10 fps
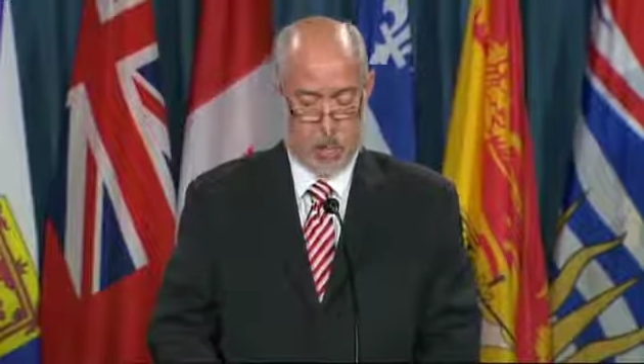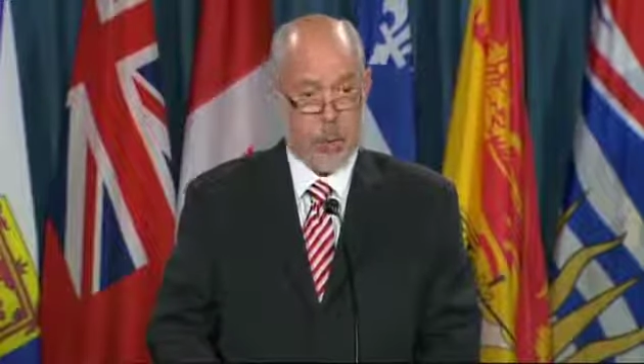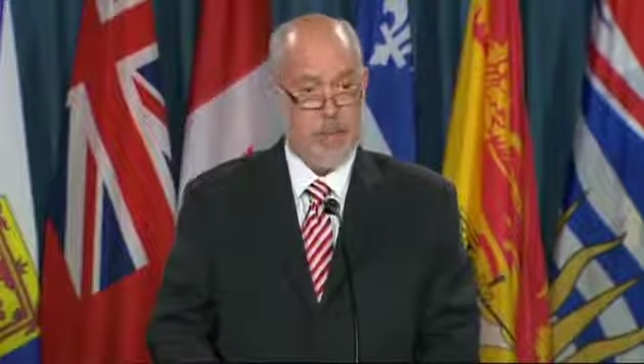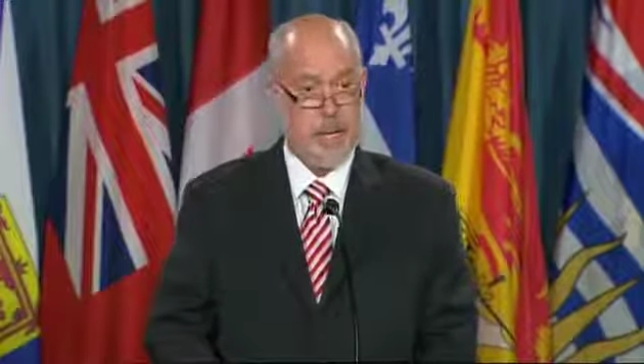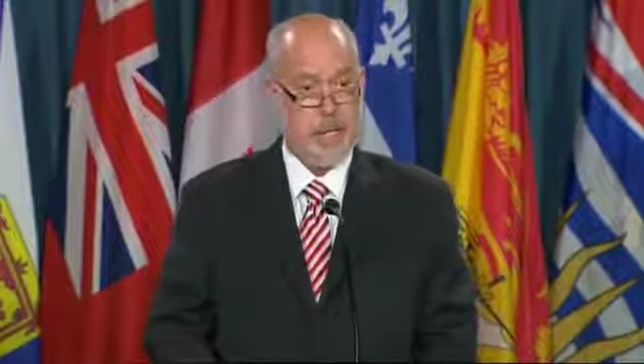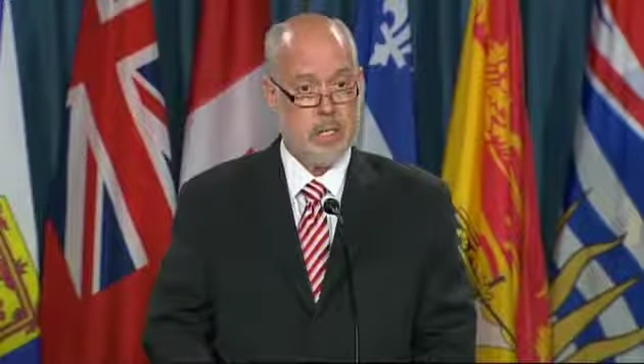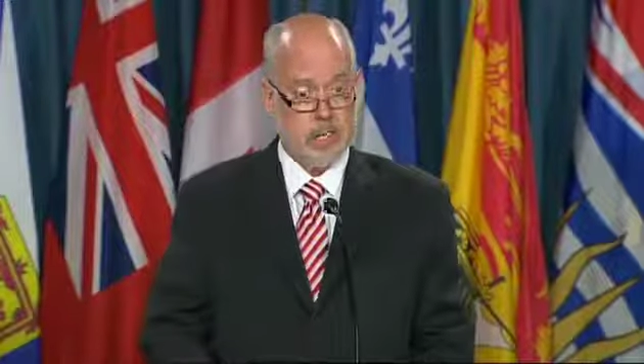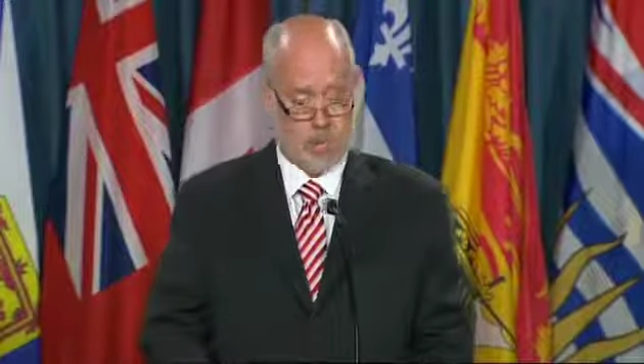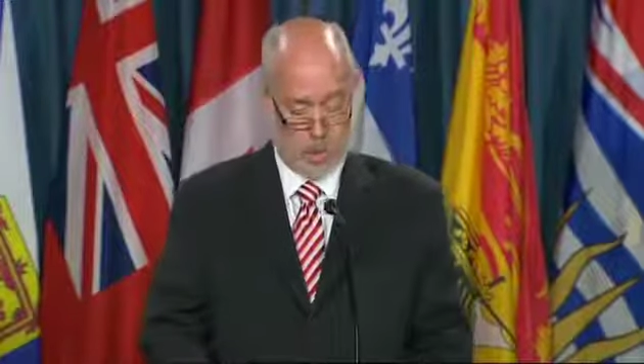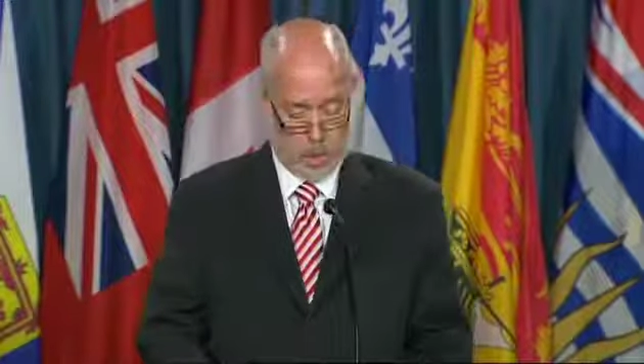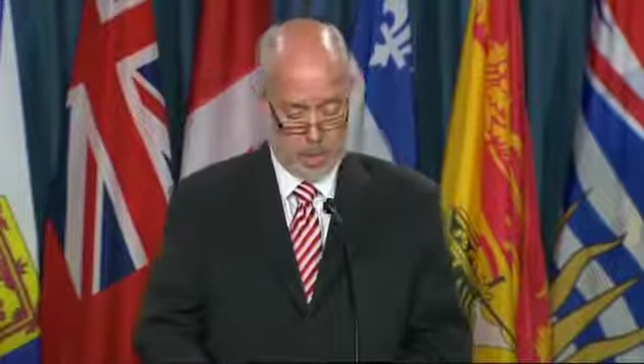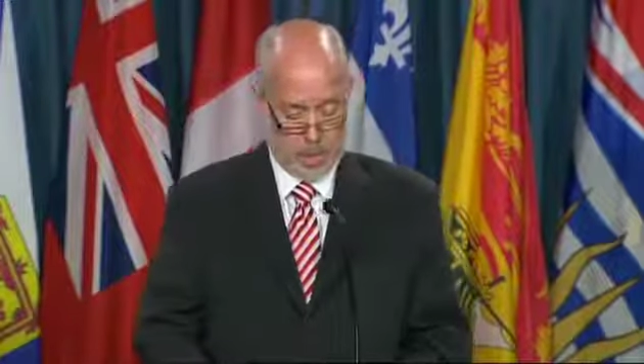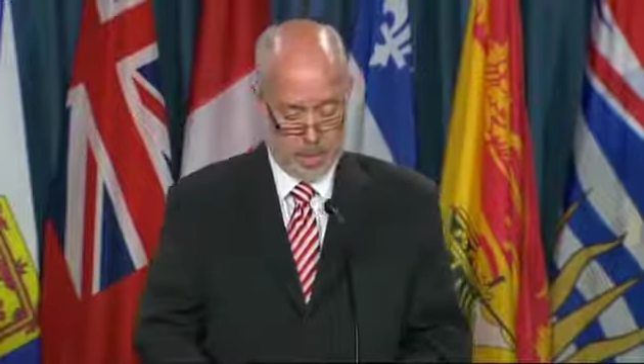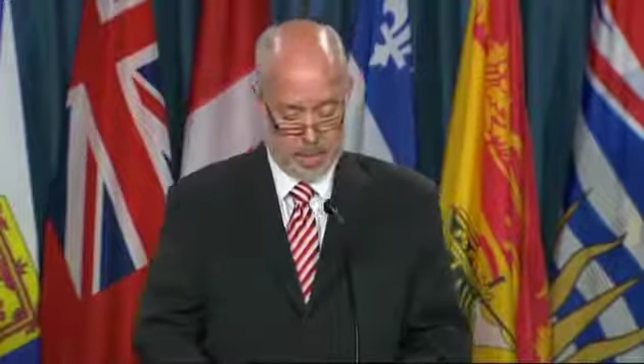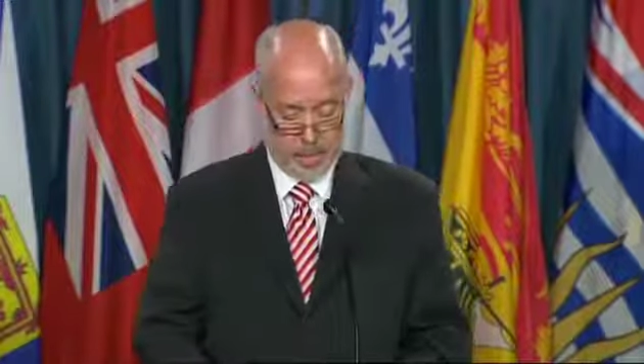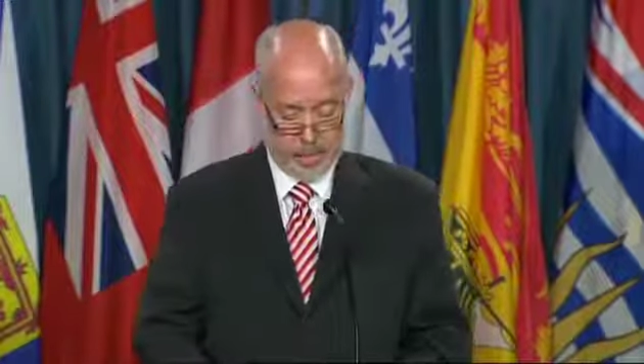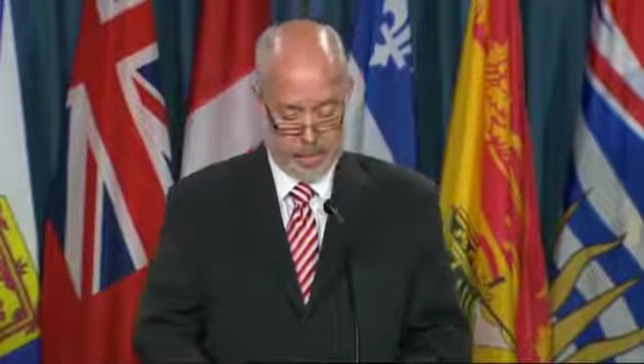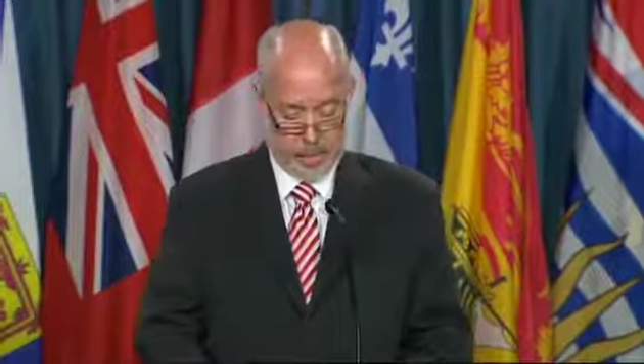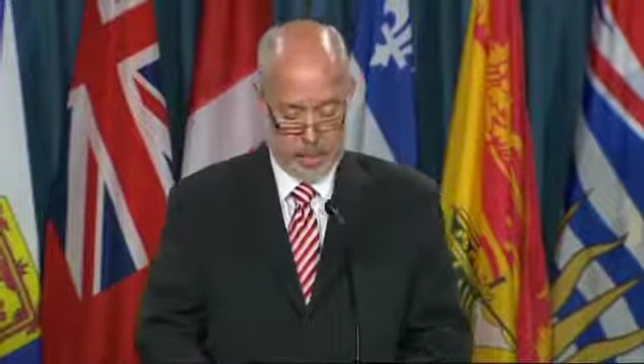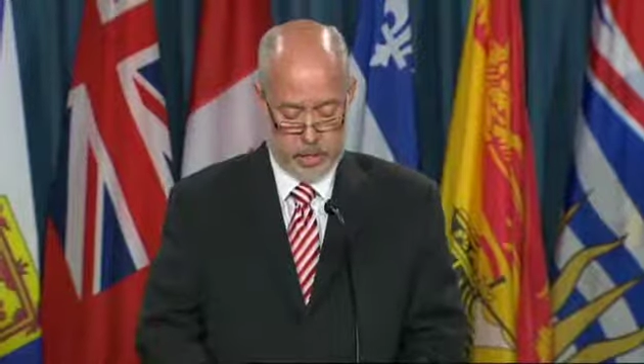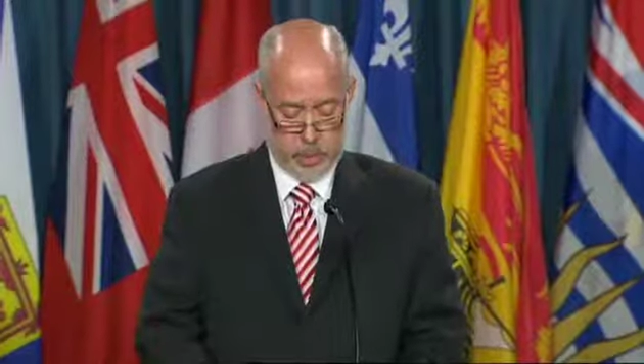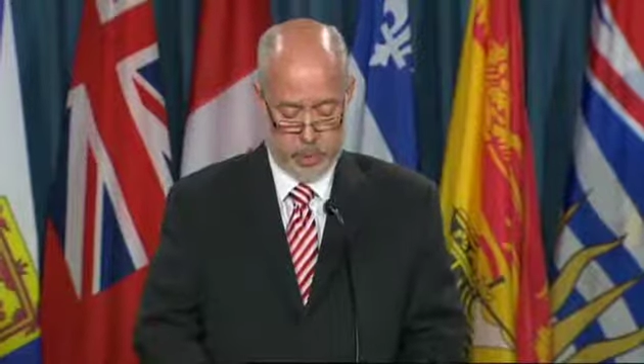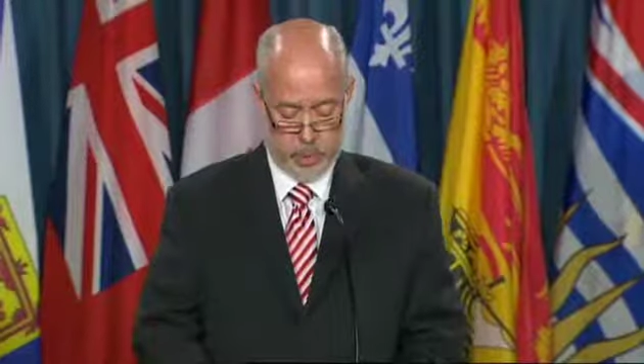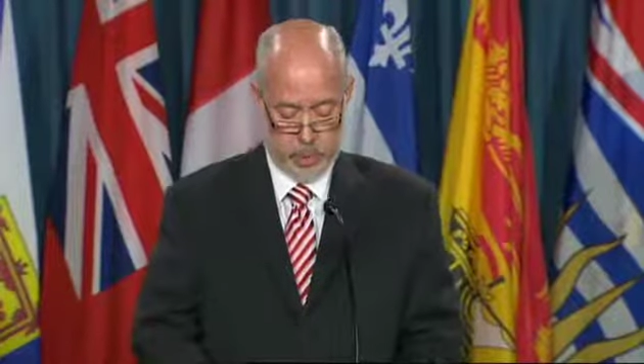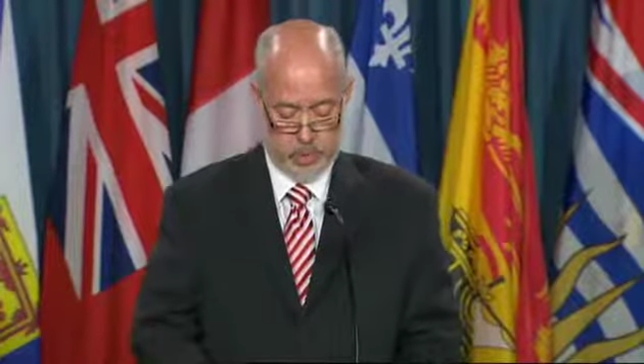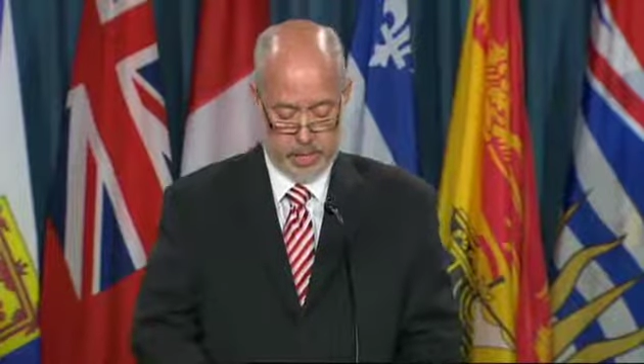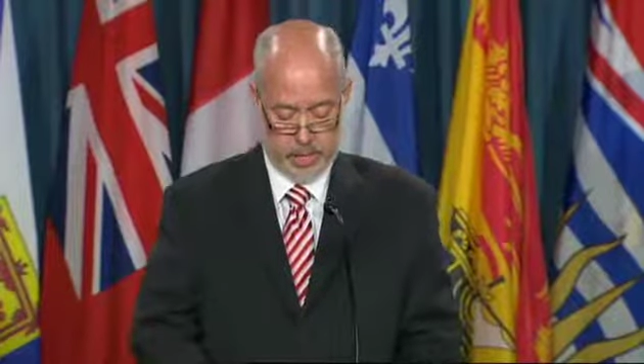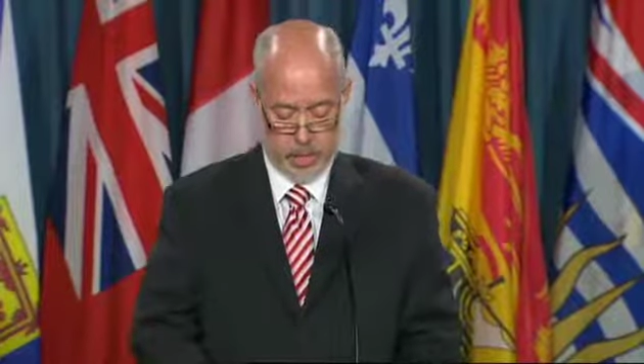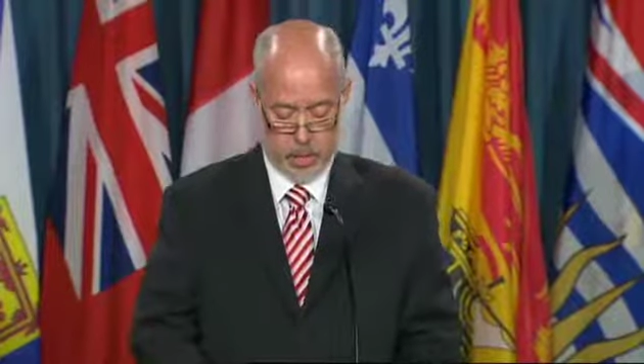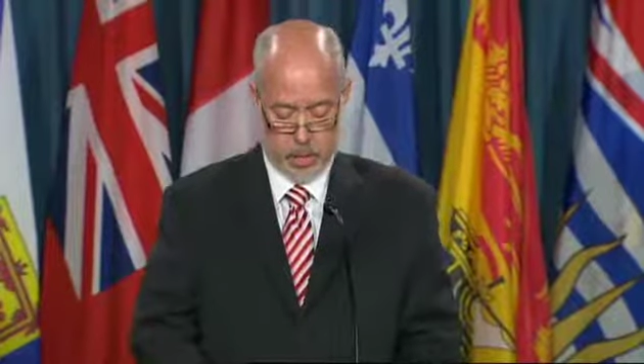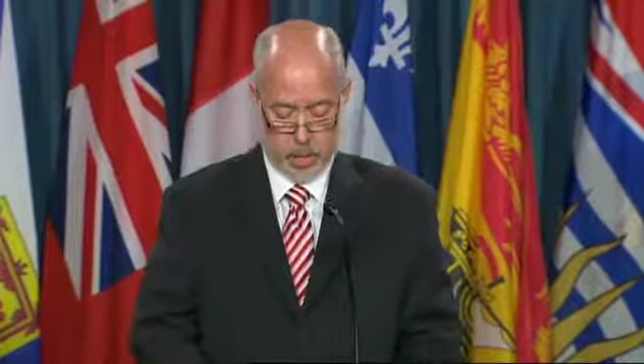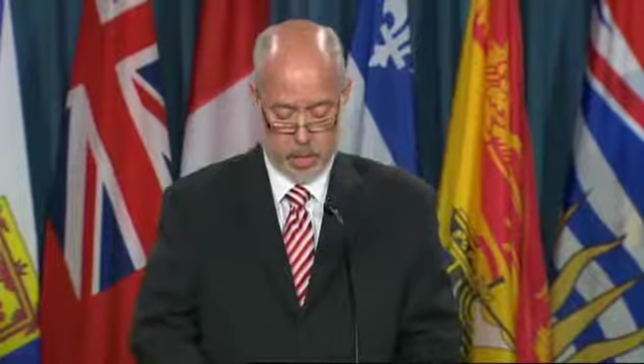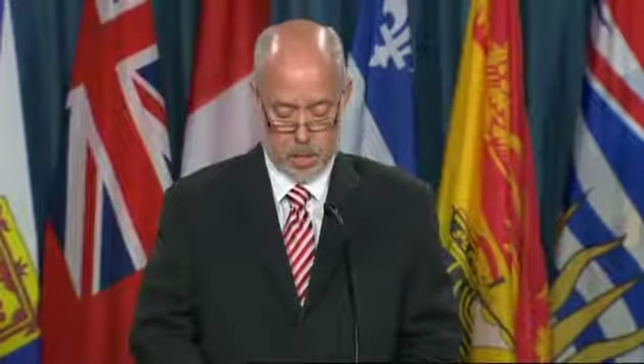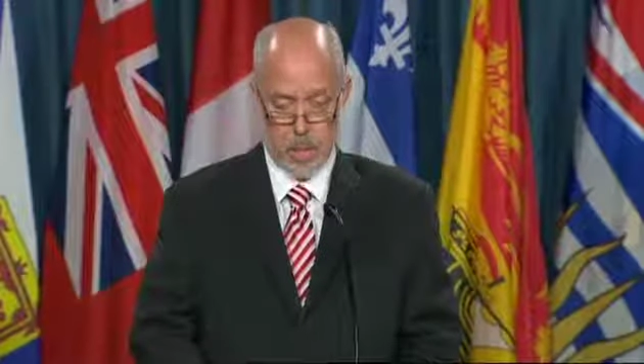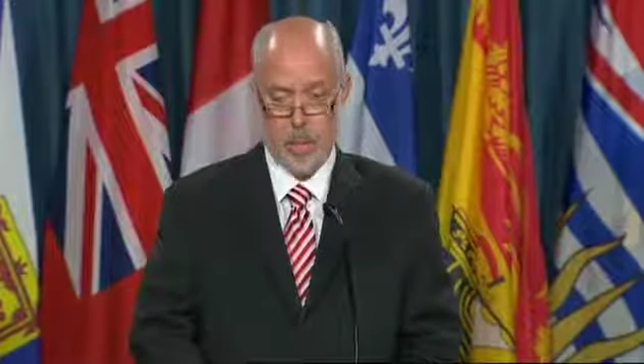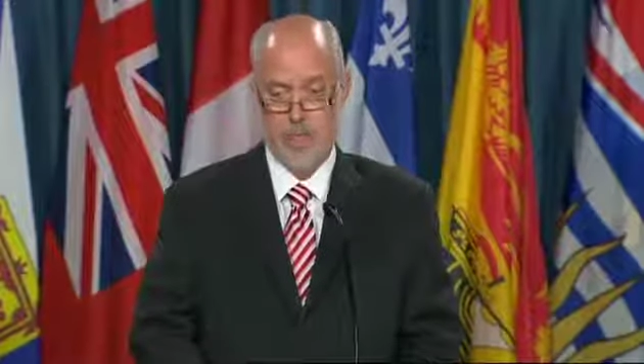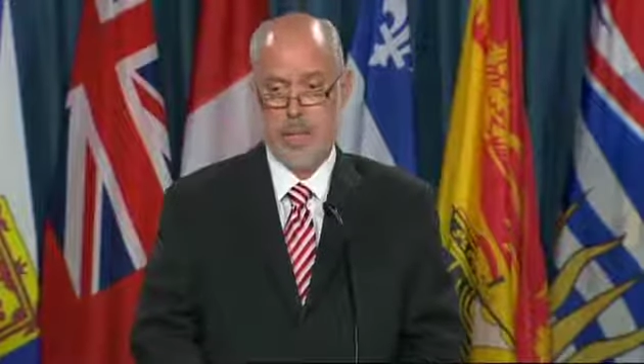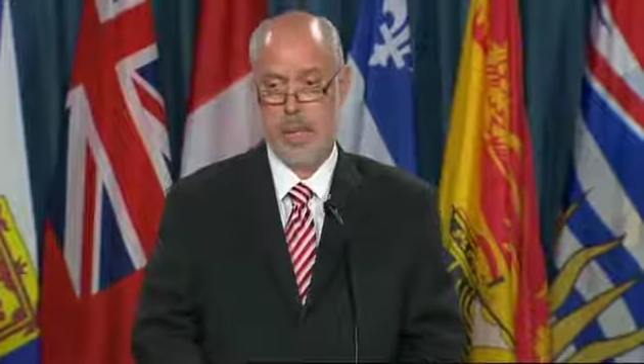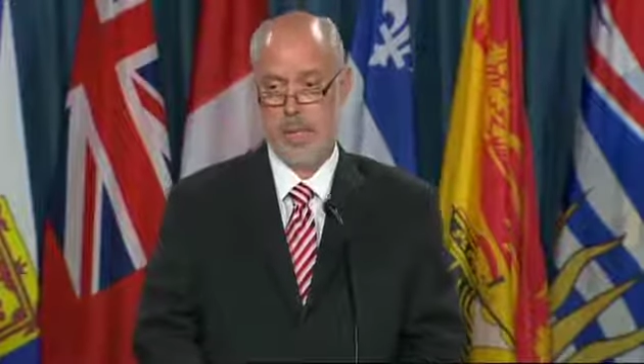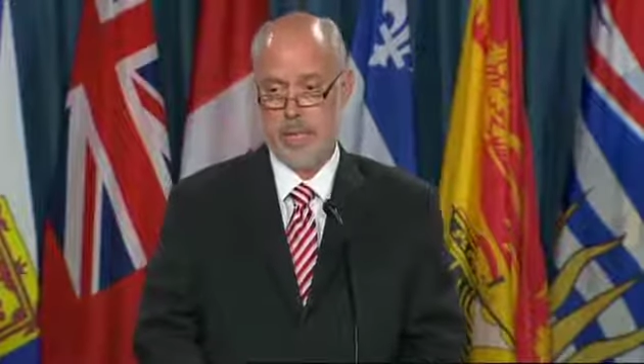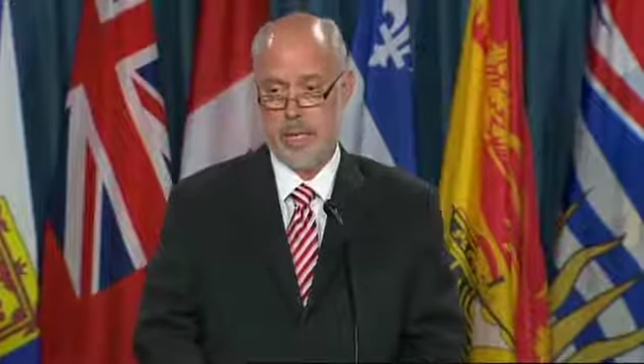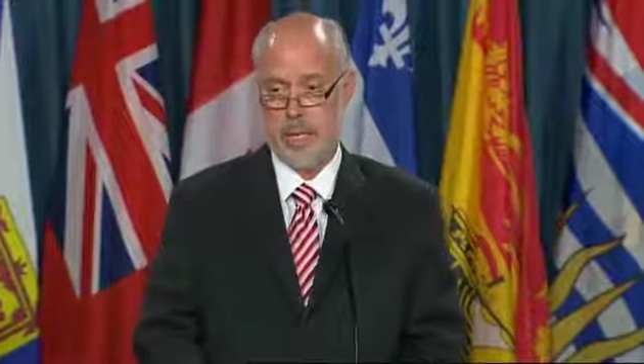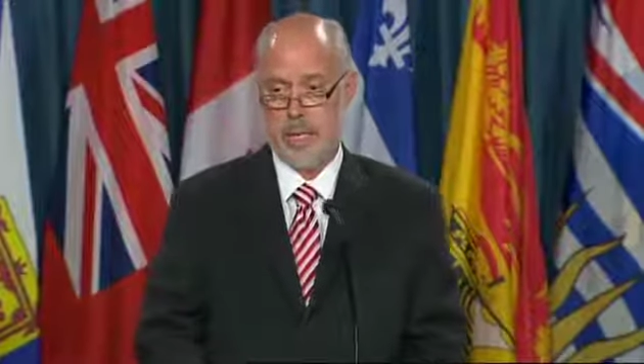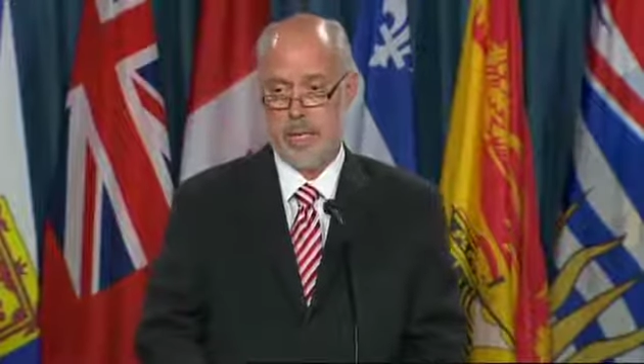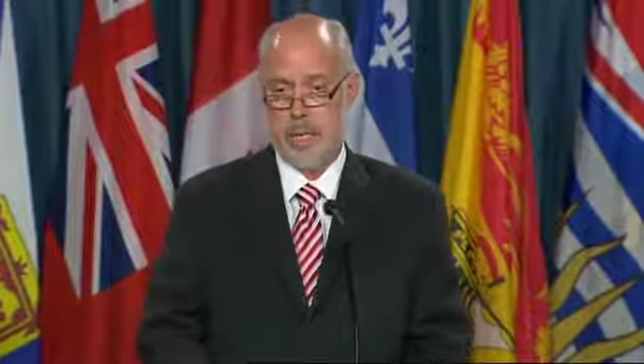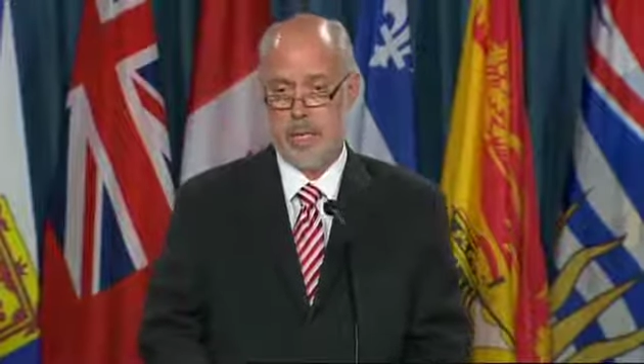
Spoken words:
or his or her ability to improve his or her mental state.